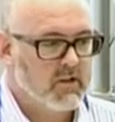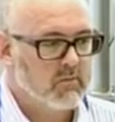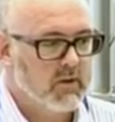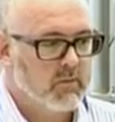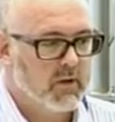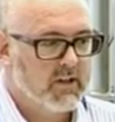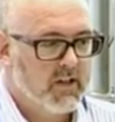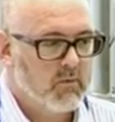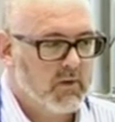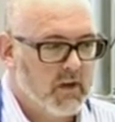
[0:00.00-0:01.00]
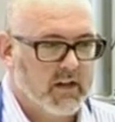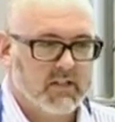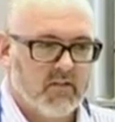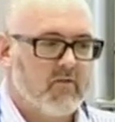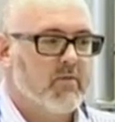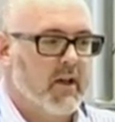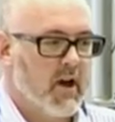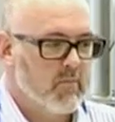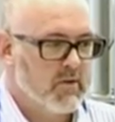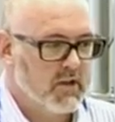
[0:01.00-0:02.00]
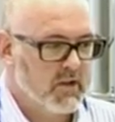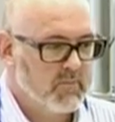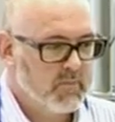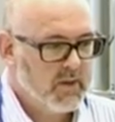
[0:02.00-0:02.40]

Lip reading: don't we? We like to give everybody our opinion.